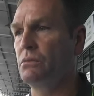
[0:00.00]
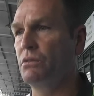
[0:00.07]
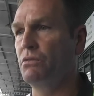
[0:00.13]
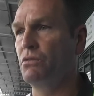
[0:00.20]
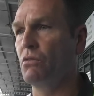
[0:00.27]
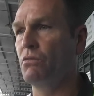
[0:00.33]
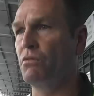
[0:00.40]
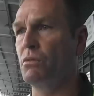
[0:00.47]

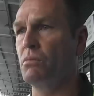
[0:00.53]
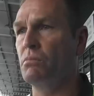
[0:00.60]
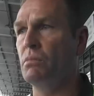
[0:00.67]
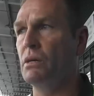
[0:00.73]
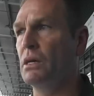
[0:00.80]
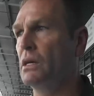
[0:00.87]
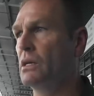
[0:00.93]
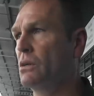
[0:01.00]
We've gone
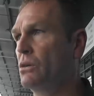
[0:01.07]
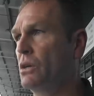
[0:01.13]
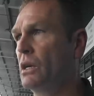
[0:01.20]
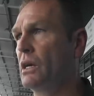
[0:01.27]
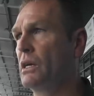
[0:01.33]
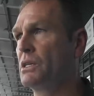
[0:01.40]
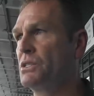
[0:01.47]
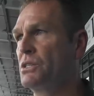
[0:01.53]
from
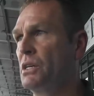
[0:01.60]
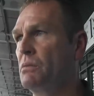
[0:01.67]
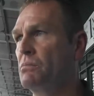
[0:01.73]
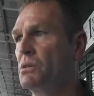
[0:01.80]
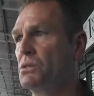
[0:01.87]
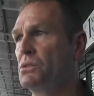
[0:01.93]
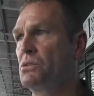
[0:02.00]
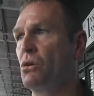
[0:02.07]
looking like a
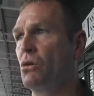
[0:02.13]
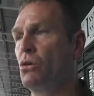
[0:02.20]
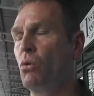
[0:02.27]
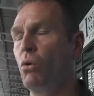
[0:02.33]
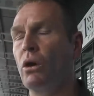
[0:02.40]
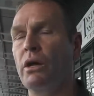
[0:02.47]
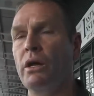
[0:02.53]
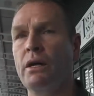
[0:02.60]
team that's got
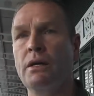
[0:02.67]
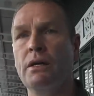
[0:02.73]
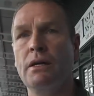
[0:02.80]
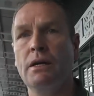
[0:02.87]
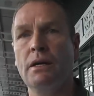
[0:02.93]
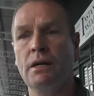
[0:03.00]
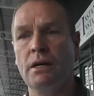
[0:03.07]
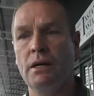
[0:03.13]
quality,
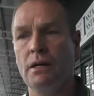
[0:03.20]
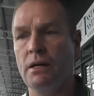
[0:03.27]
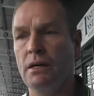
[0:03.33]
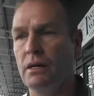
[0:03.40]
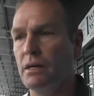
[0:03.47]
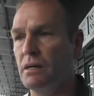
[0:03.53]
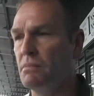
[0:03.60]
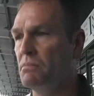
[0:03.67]

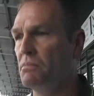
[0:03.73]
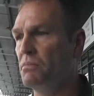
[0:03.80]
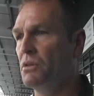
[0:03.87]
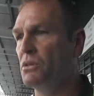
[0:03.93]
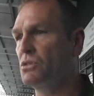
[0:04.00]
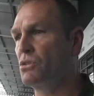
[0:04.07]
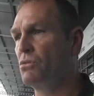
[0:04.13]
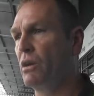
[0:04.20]

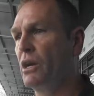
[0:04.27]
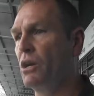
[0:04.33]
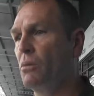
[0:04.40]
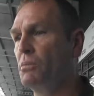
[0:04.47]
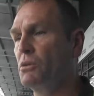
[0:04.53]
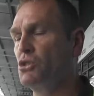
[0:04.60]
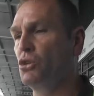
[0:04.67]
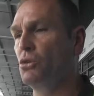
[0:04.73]
that's creating
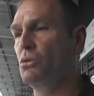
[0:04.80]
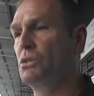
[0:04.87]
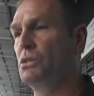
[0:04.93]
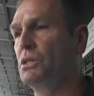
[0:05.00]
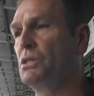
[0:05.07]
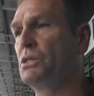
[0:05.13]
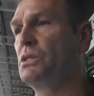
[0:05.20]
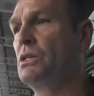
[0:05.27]

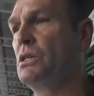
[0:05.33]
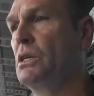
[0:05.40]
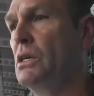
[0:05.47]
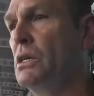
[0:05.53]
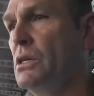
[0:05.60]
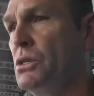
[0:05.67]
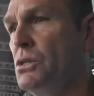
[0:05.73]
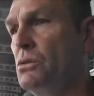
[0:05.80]
opportunities,
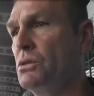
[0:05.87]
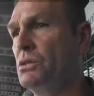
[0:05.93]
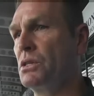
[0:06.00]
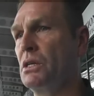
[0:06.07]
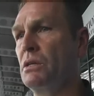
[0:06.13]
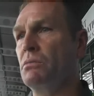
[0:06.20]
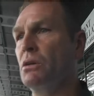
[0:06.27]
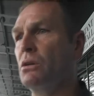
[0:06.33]
to a
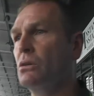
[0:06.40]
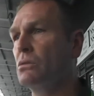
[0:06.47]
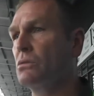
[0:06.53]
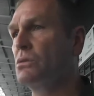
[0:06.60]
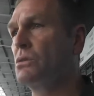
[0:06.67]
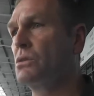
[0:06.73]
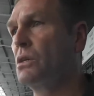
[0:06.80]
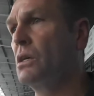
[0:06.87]
team that
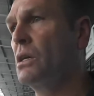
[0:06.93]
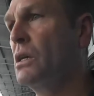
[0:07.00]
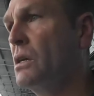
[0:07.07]
looked